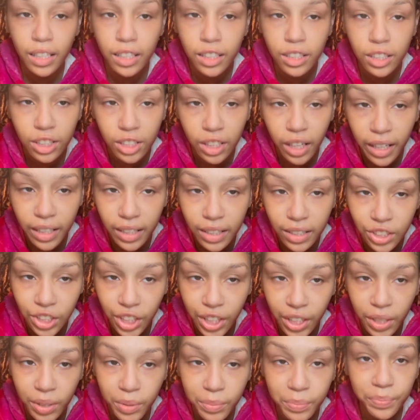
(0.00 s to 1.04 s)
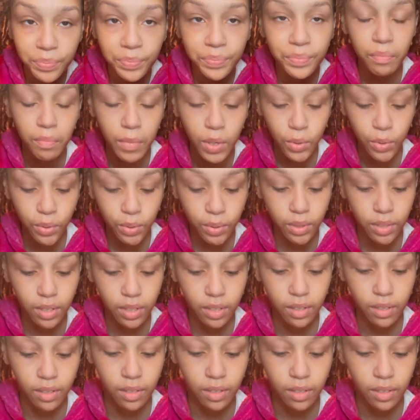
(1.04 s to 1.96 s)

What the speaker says: Shine Jam mousse.